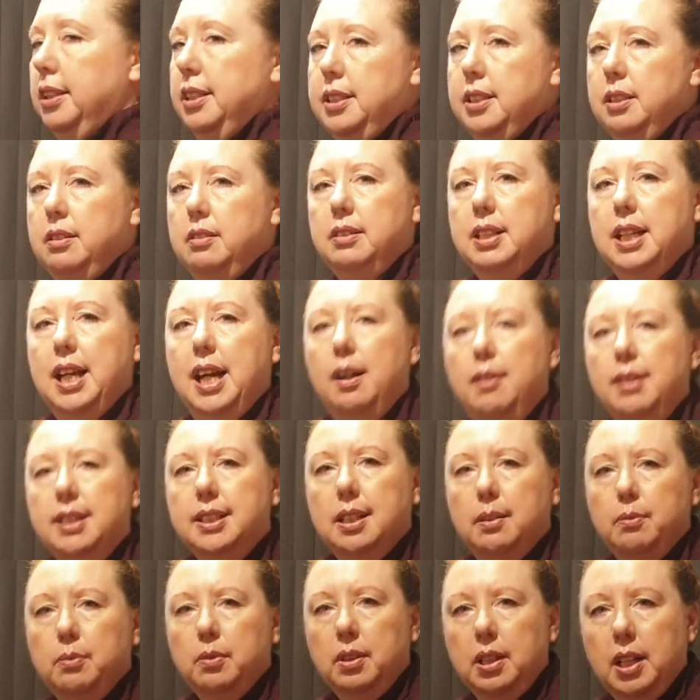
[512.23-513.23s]
to do now is
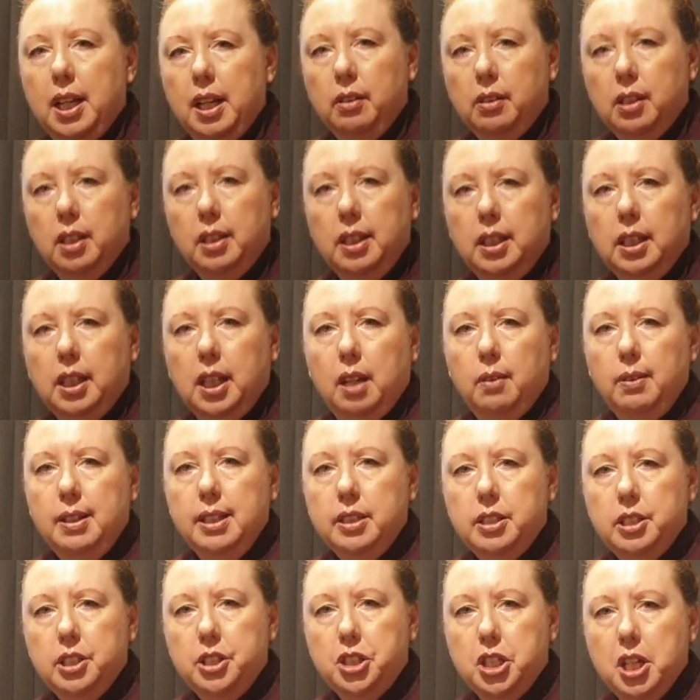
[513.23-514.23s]
I'm now going to go
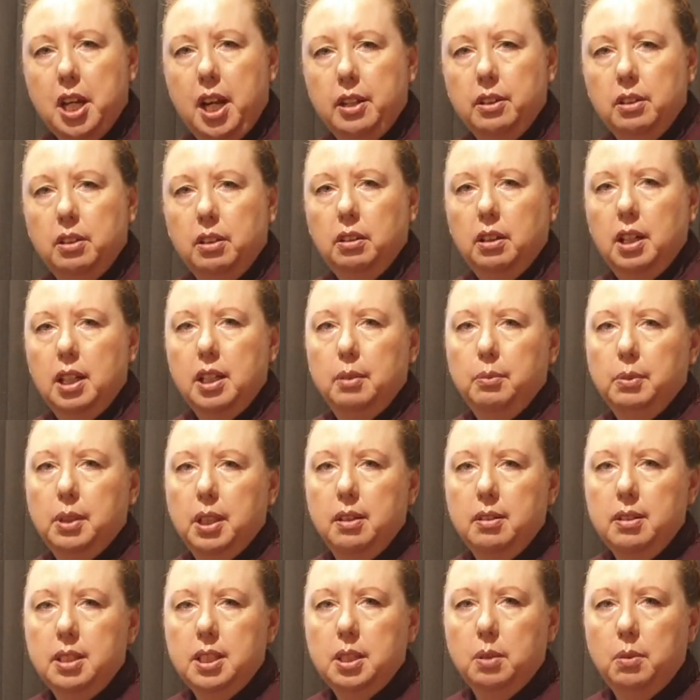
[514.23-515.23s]
into channel and I'm
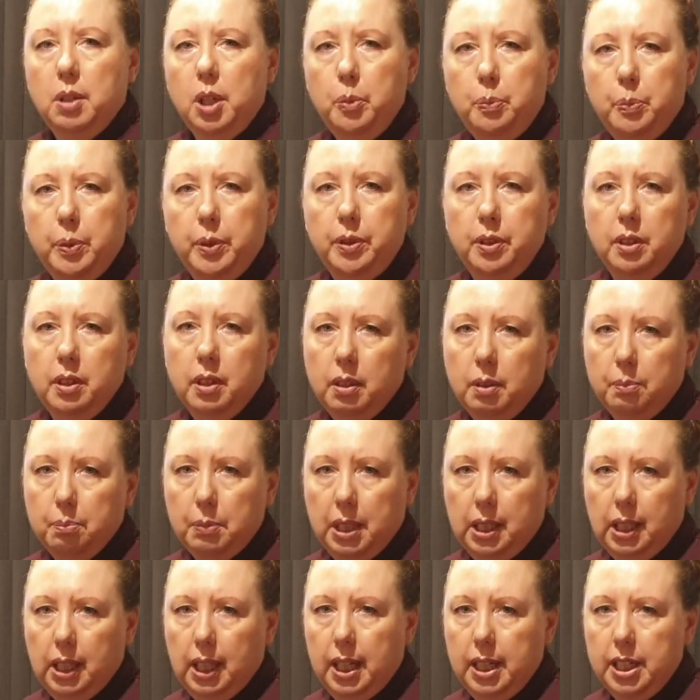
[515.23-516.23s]
going to open my
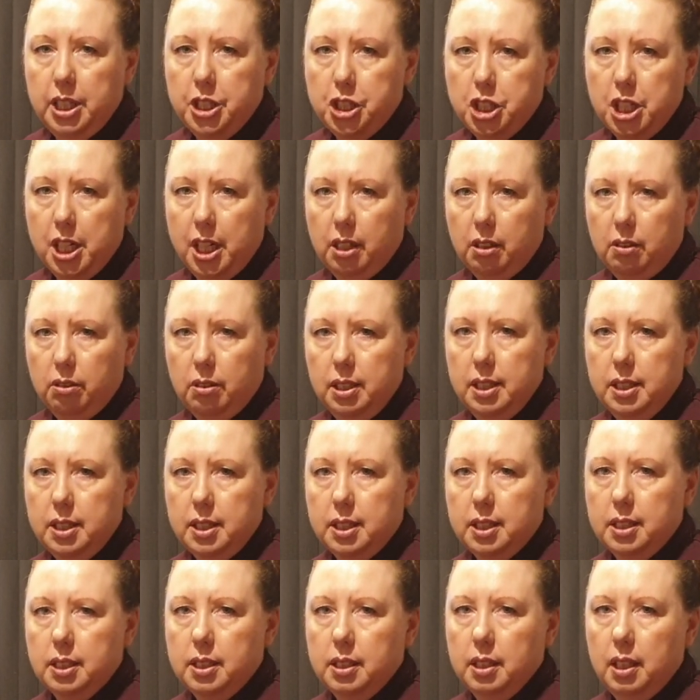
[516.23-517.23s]
client's
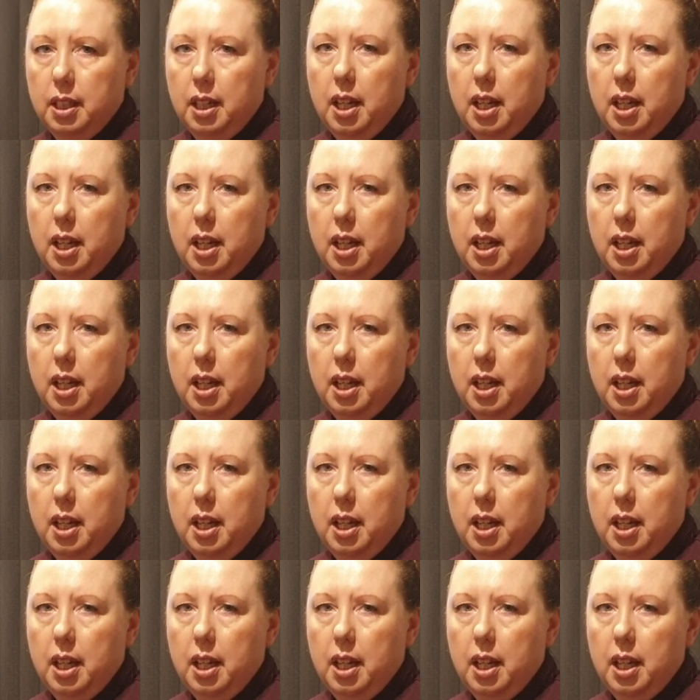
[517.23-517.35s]
chakras